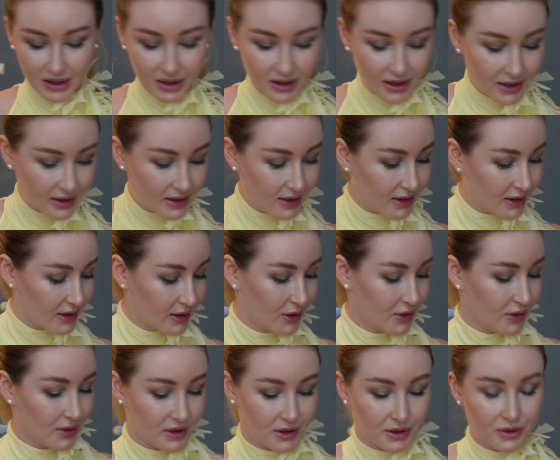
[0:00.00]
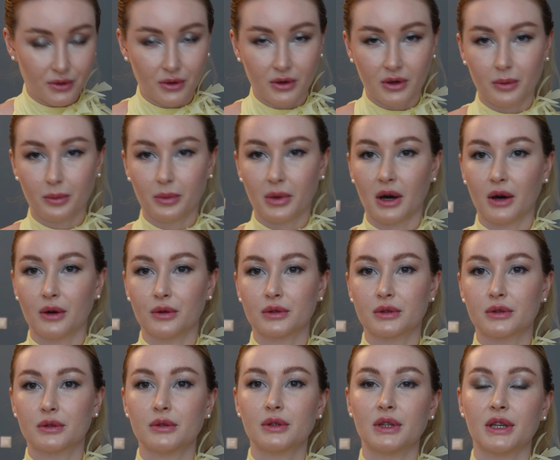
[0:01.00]
that I'm gonna talk
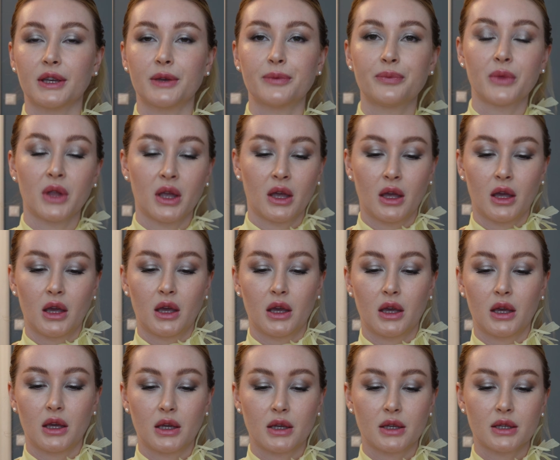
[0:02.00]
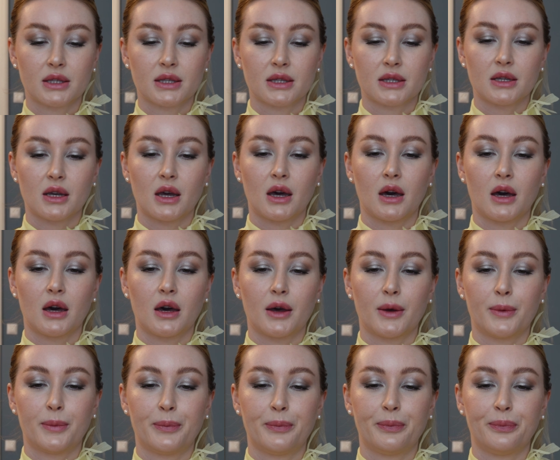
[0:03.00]
about today is
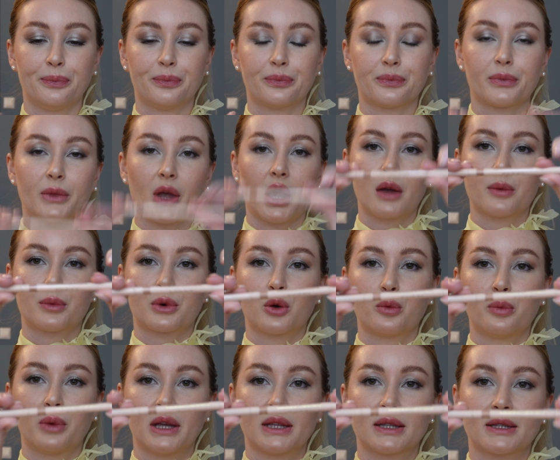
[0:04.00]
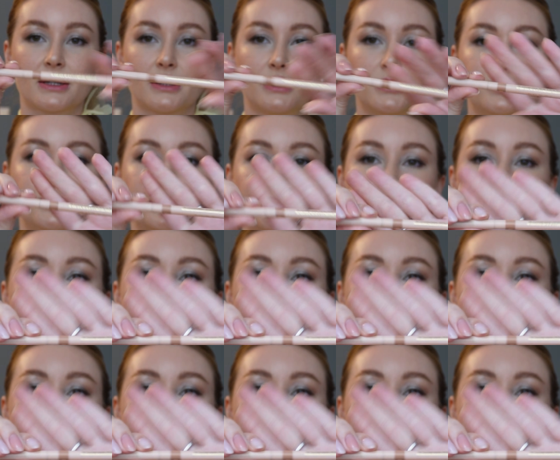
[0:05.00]
eyebrow pencil.